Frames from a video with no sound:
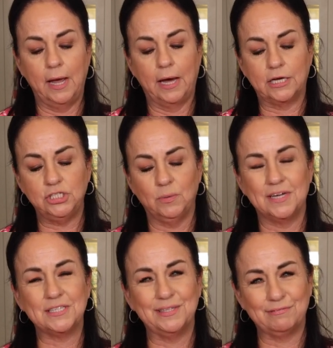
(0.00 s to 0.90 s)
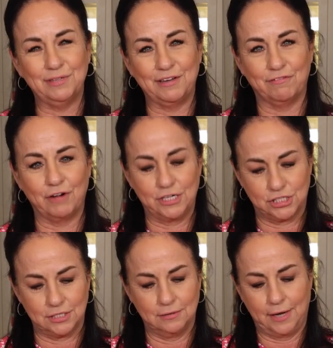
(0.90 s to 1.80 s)
because you want it to look really
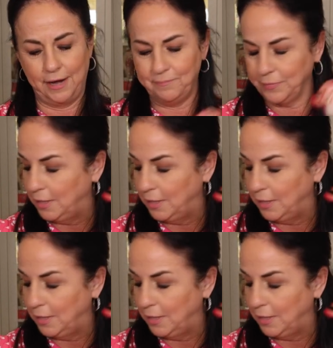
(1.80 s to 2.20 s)
fresh, okay?